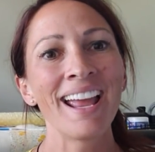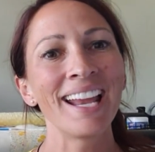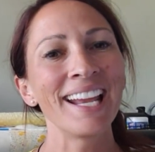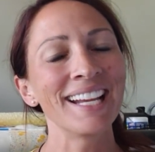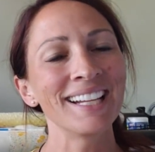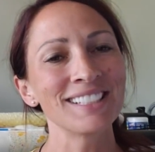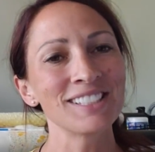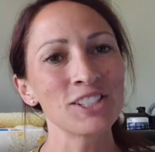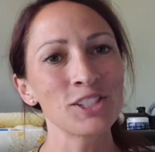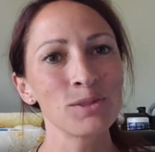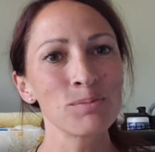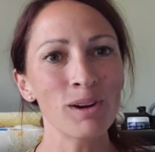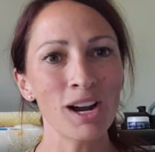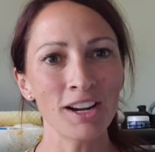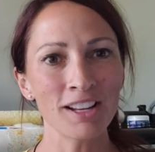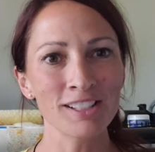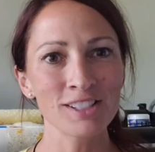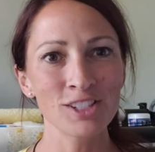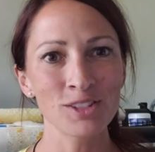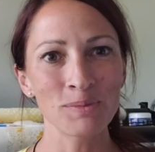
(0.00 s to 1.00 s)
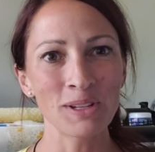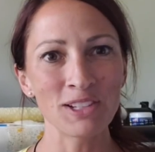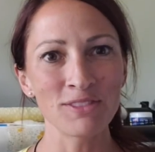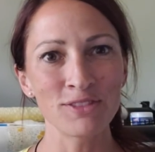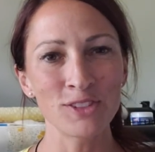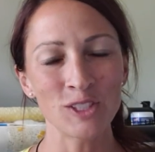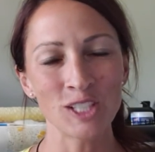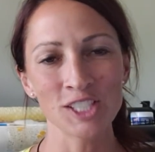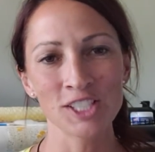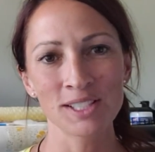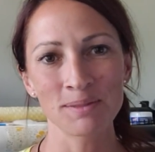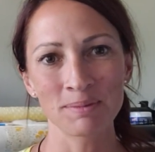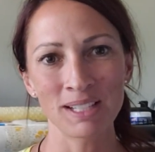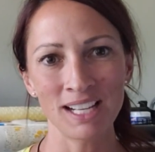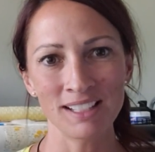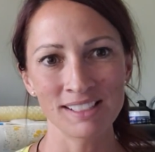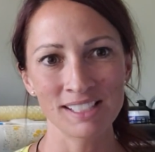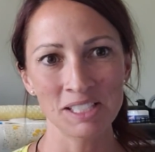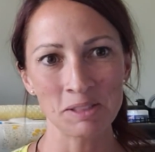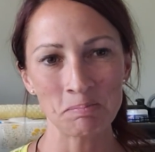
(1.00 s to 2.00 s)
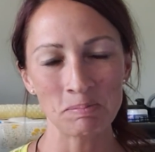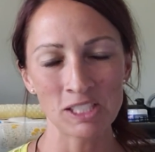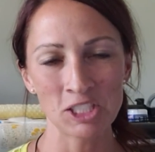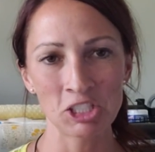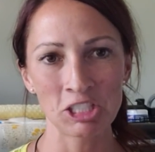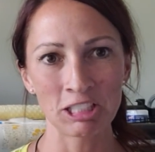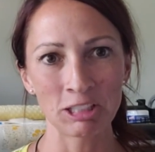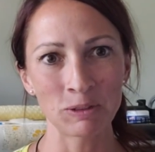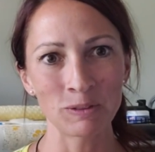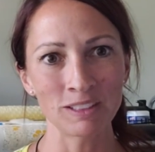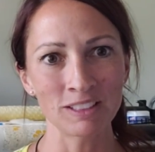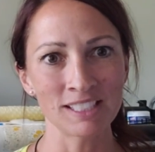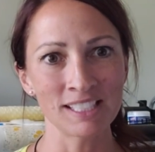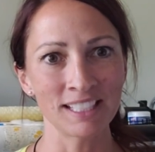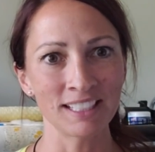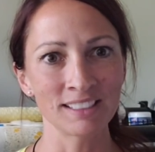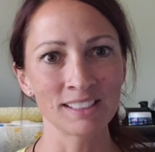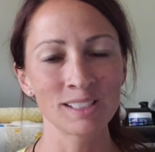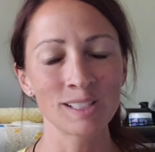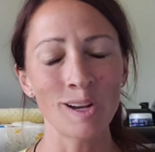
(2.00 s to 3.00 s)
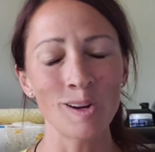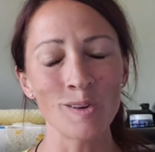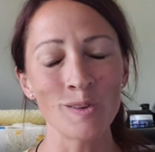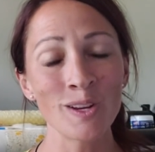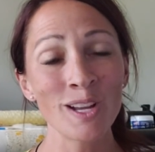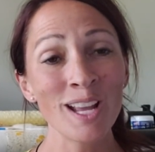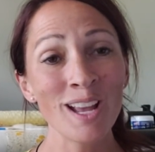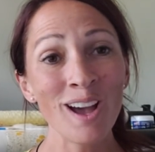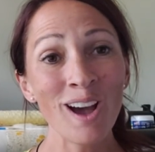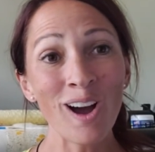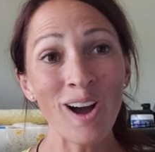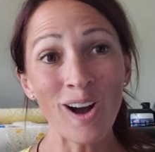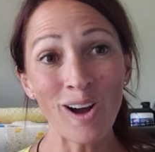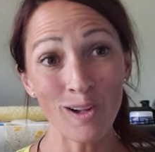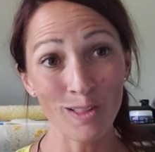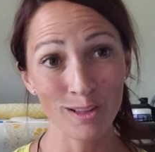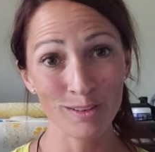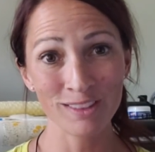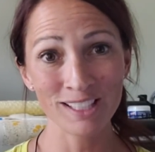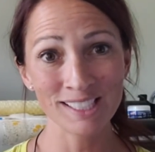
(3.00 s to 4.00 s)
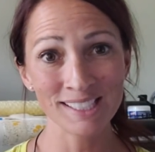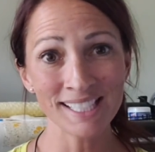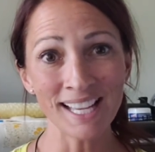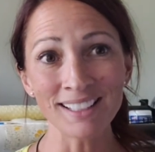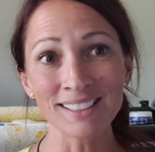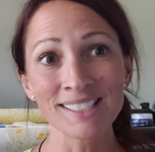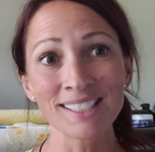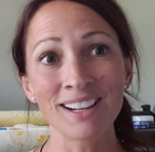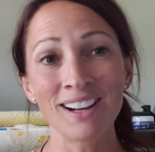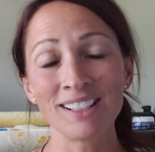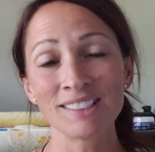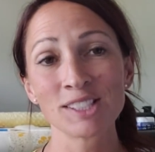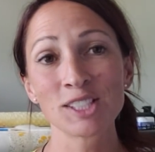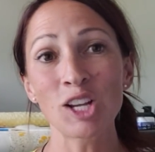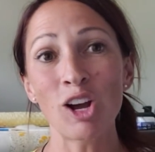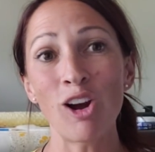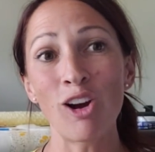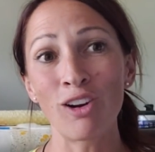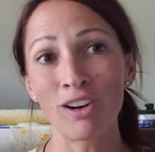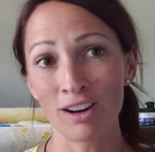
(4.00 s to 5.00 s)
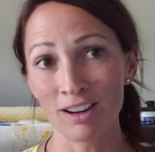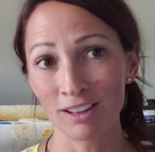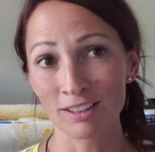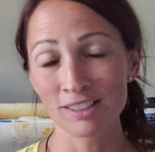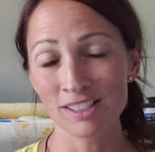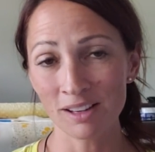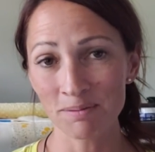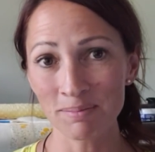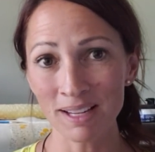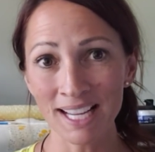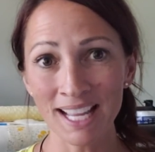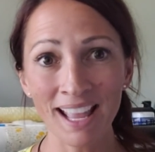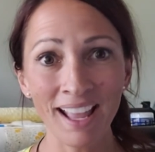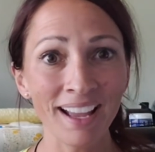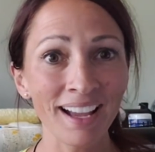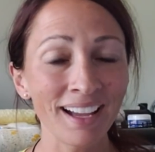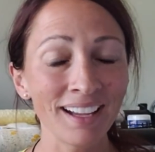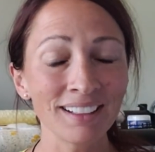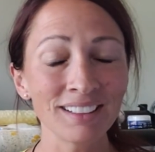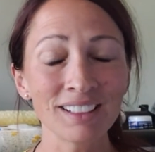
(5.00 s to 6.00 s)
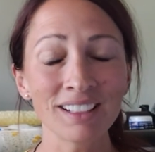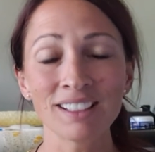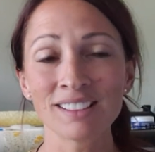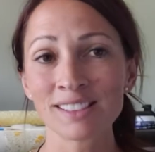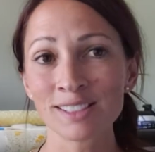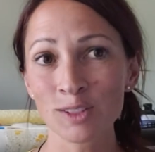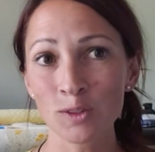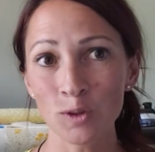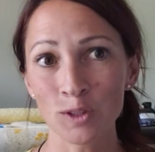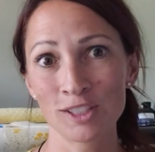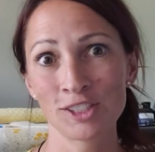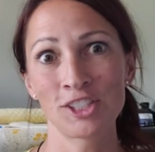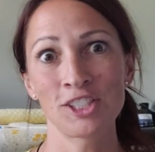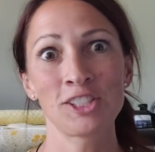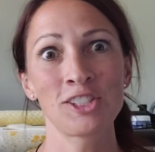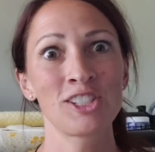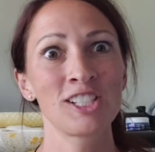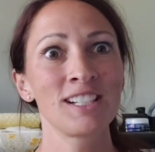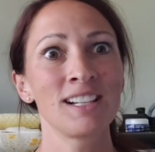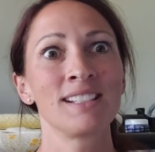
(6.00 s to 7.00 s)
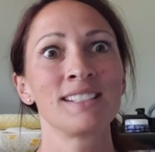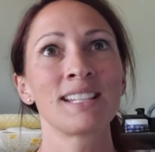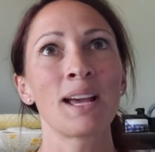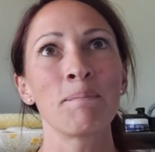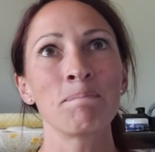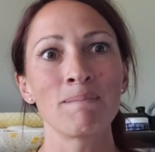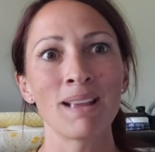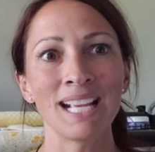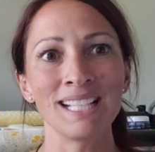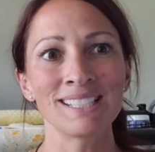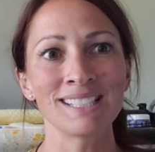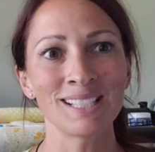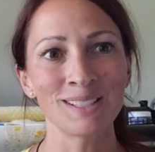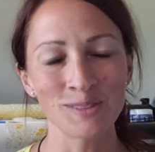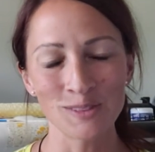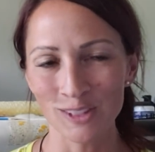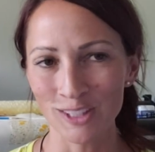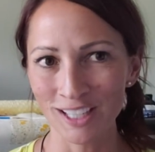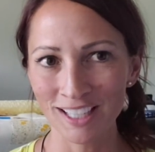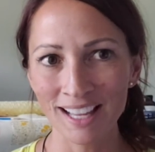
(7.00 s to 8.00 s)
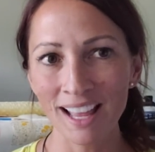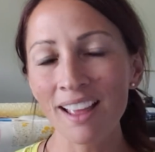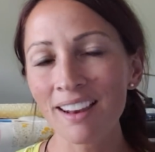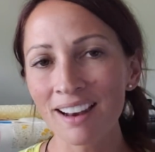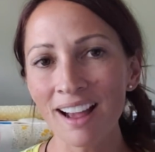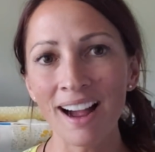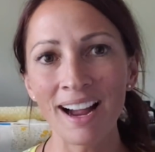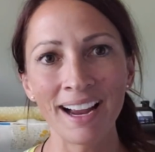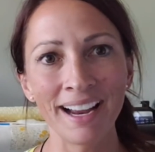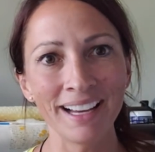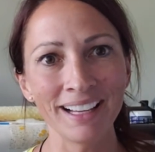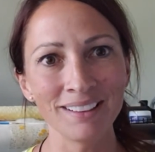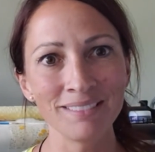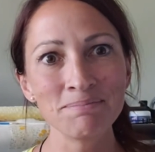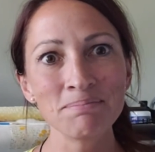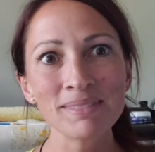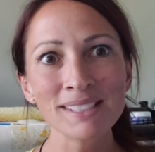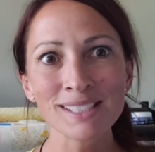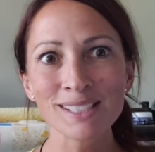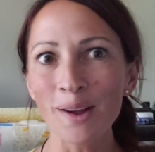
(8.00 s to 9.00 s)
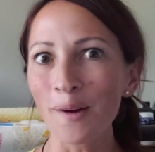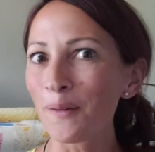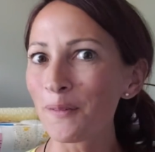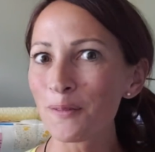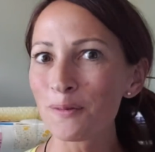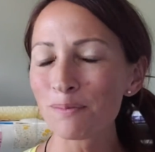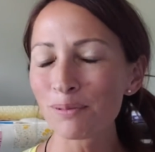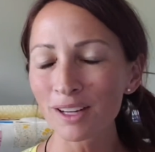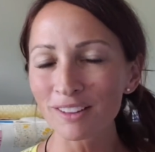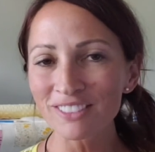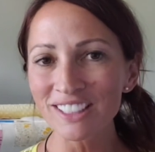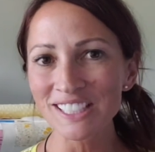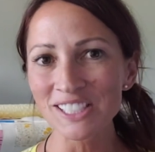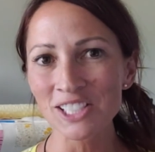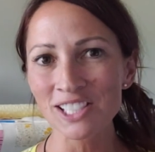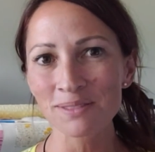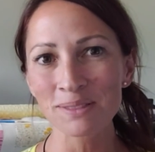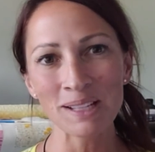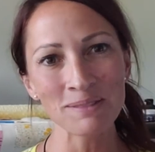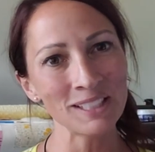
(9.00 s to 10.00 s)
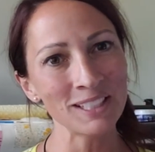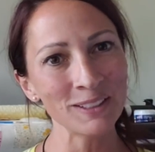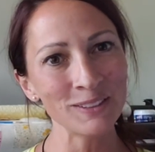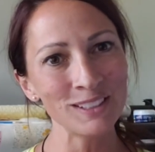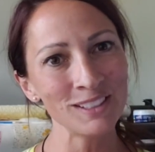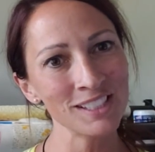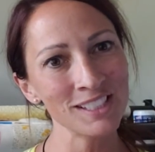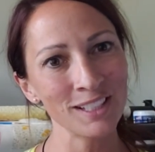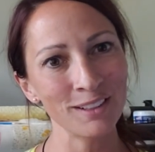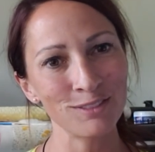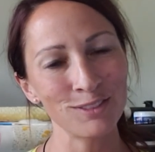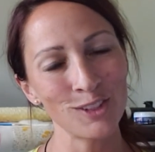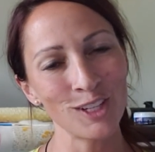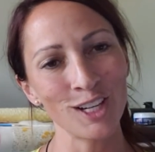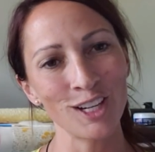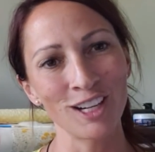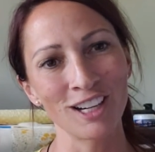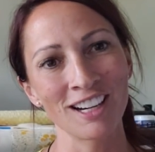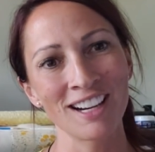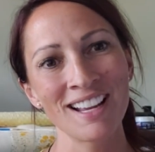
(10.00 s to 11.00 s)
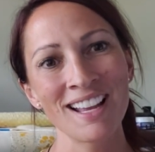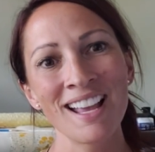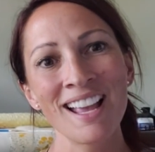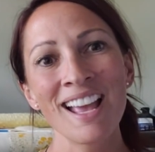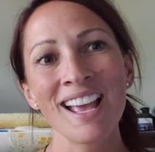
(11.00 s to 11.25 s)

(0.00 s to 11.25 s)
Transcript: and she brought it to me for some custom machine quilting. So all of these hexagons are done by hand. It's gorgeous. She does amazing work and I'm so privileged to be able to quilt it for her.